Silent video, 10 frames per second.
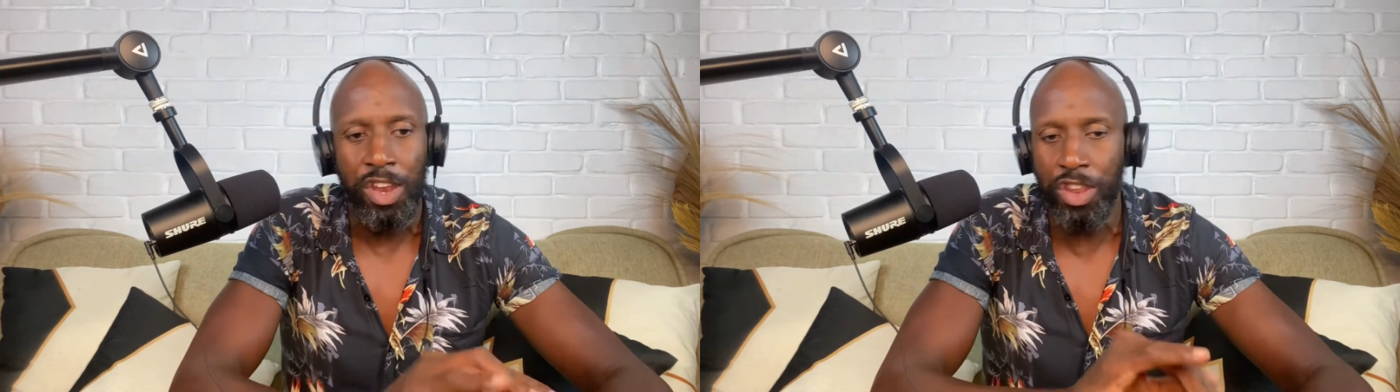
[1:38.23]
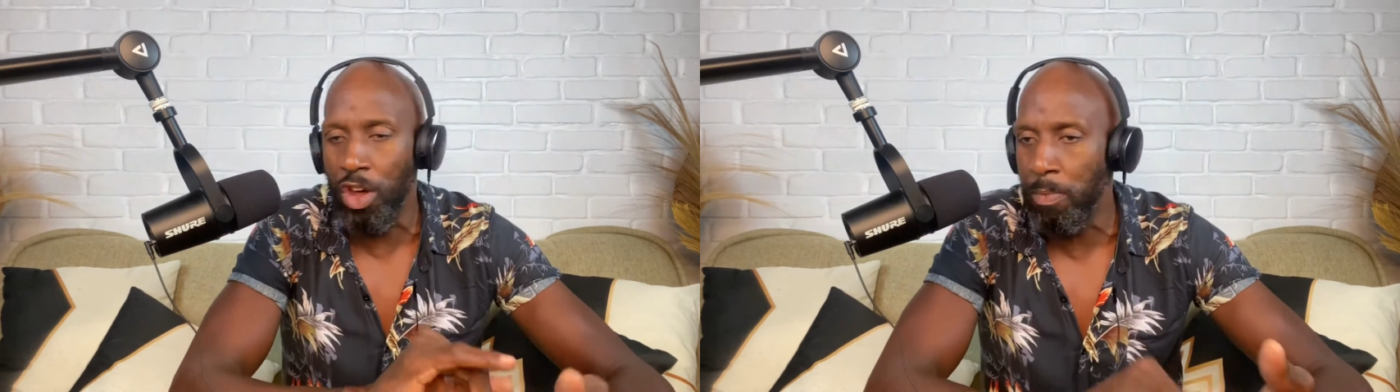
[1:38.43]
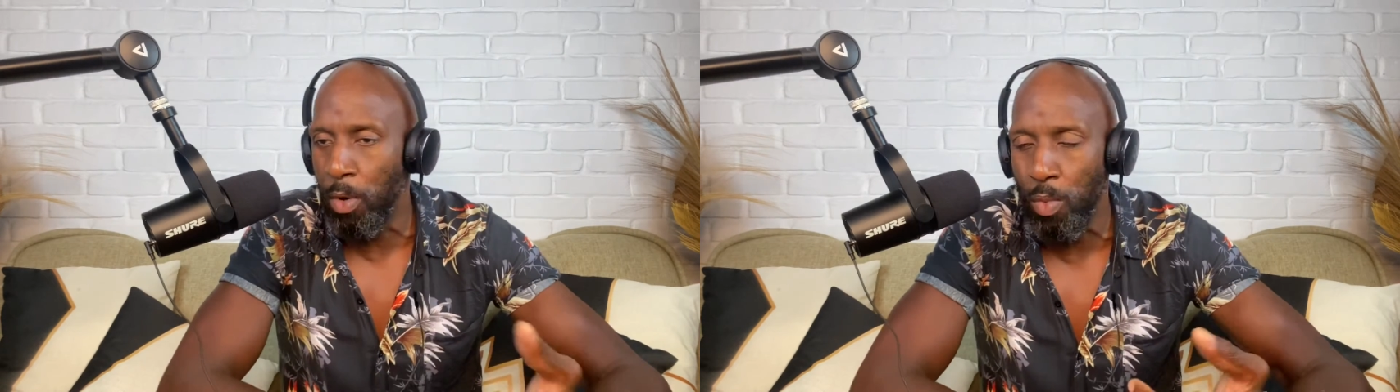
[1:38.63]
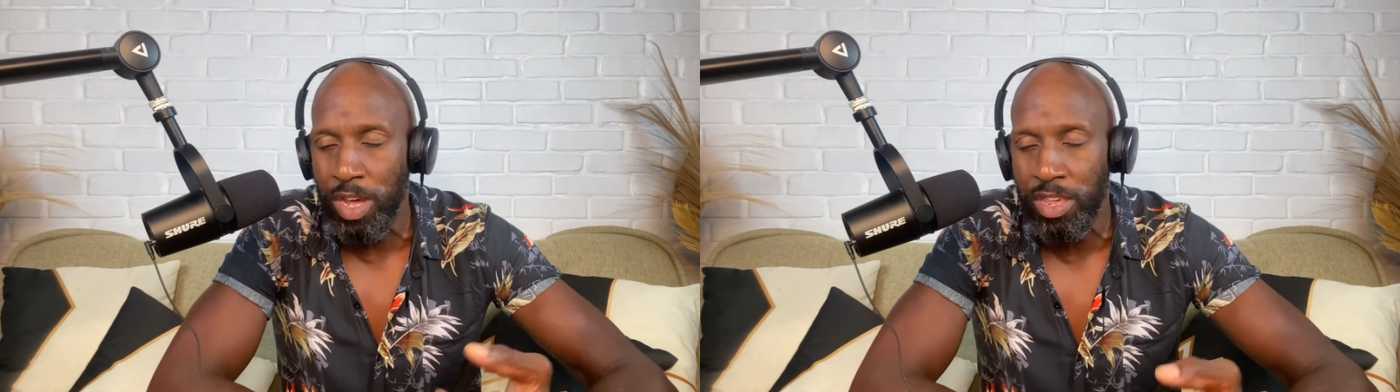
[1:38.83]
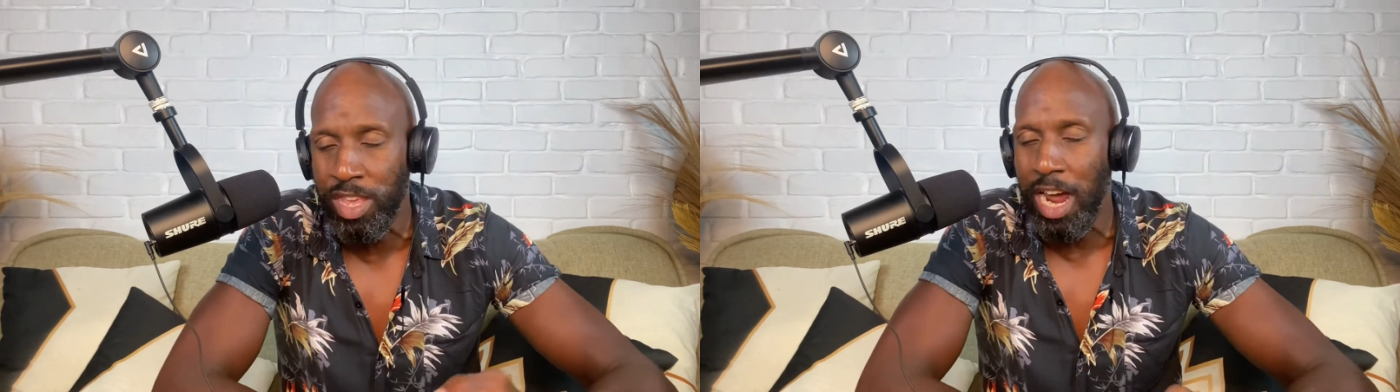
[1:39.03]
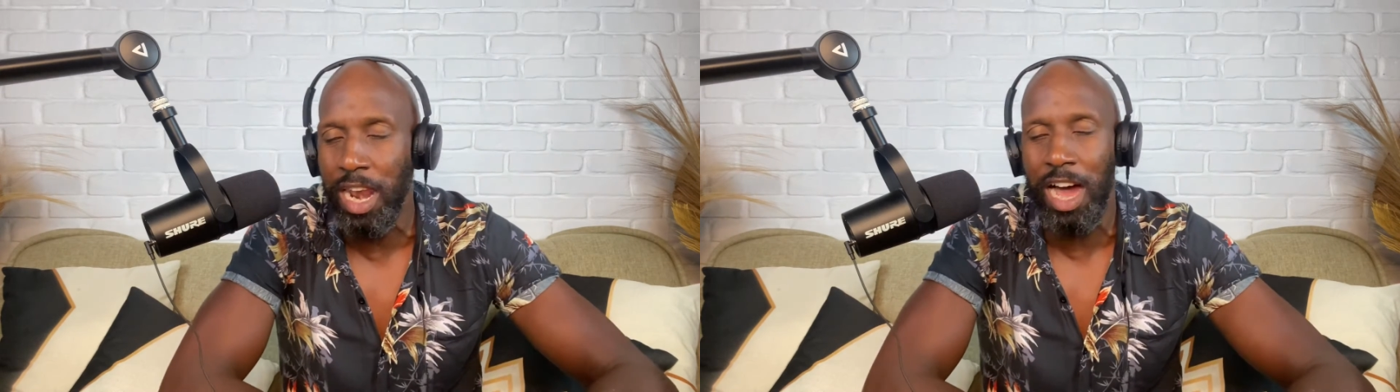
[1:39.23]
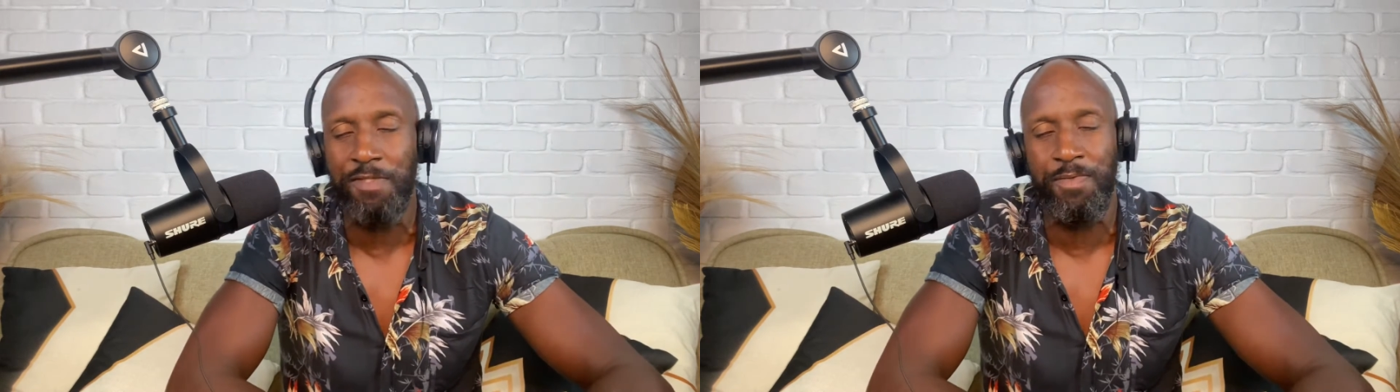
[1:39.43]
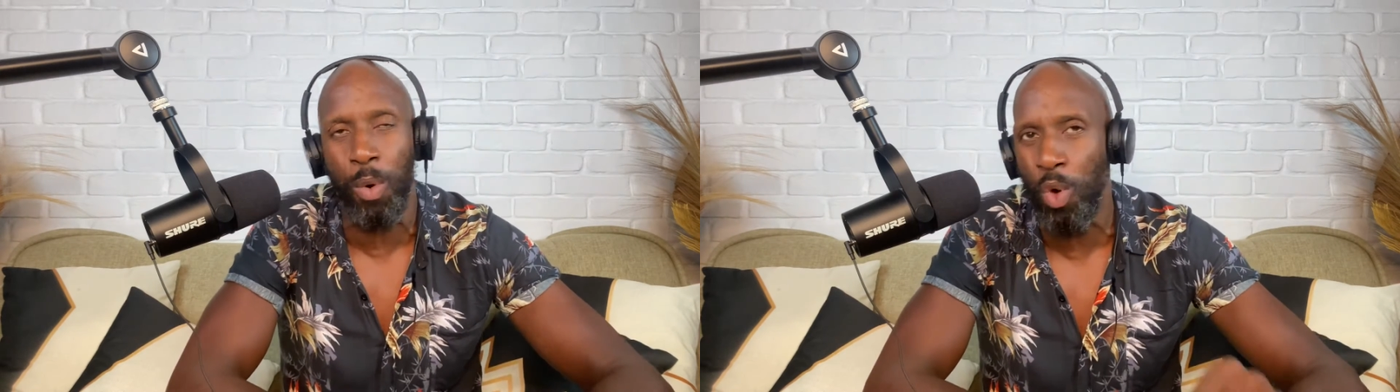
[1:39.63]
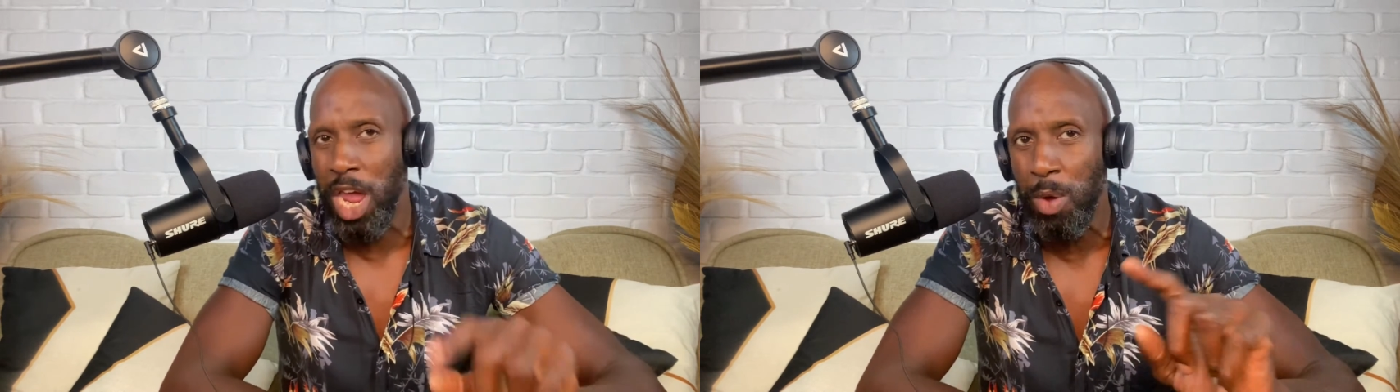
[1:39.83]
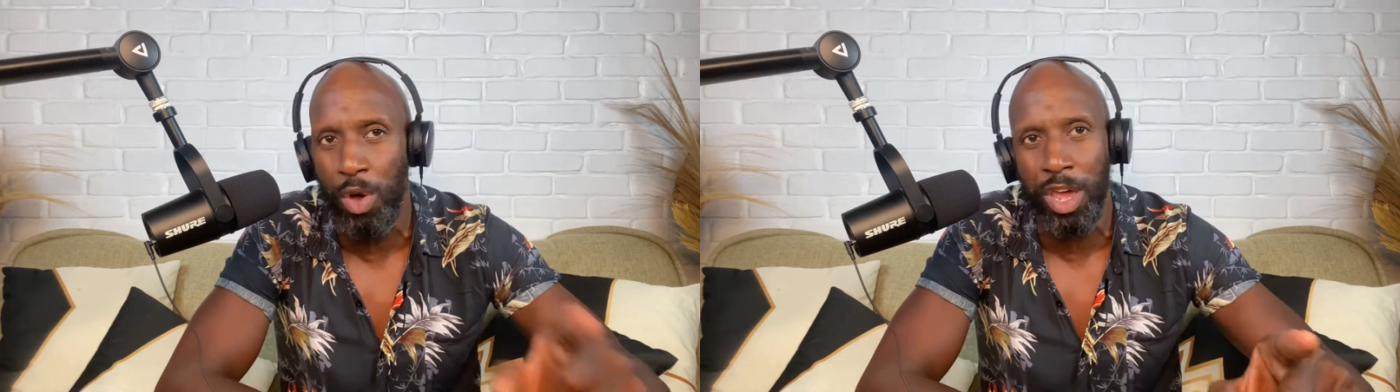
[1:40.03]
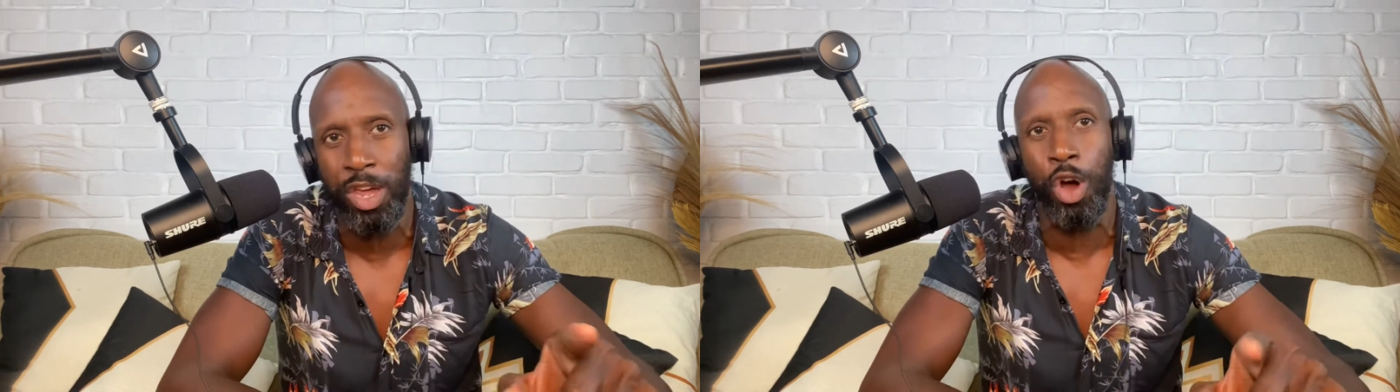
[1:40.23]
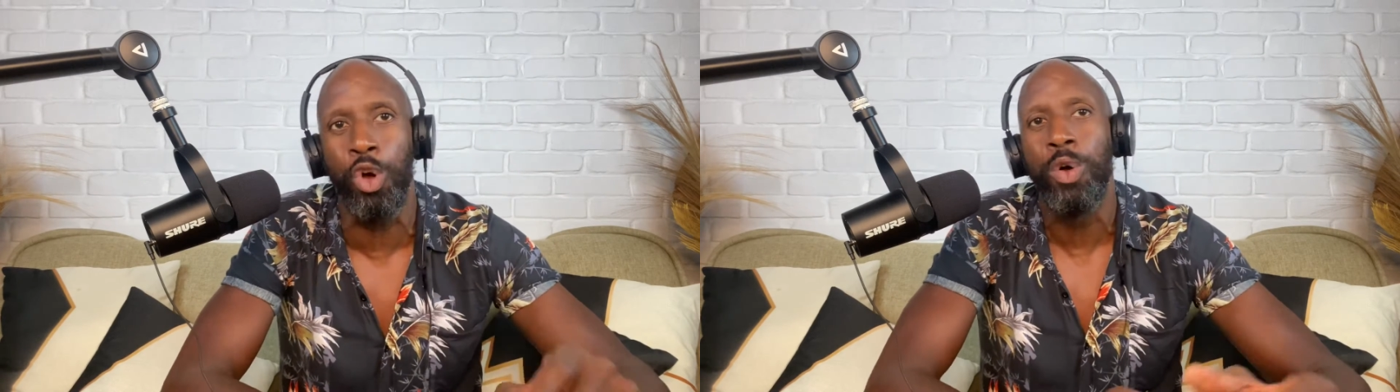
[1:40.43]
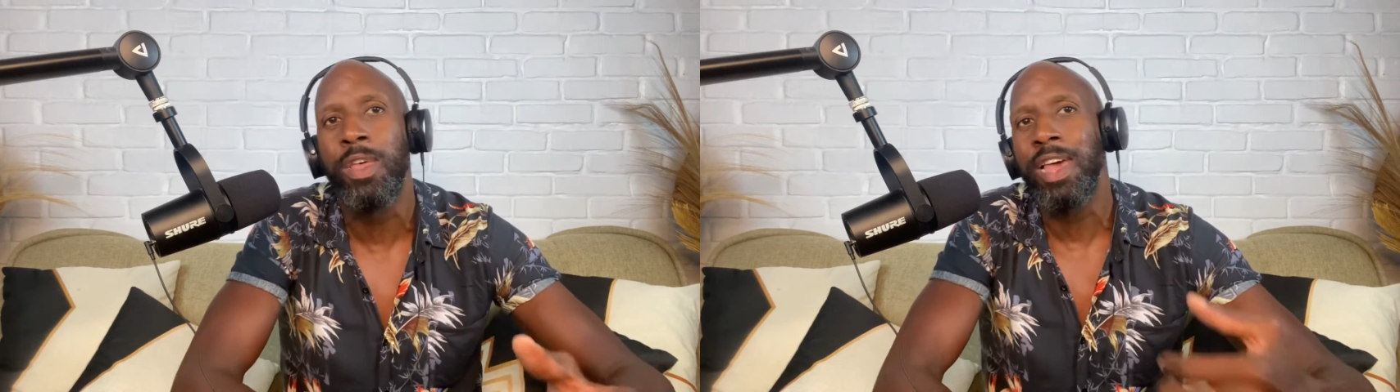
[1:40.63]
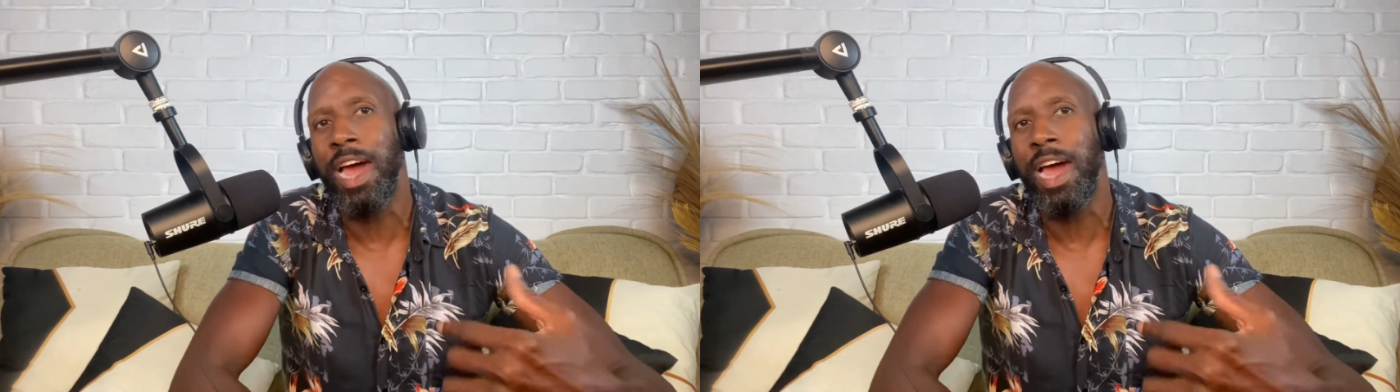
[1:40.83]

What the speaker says: Not important where you start in life, but where you wanna go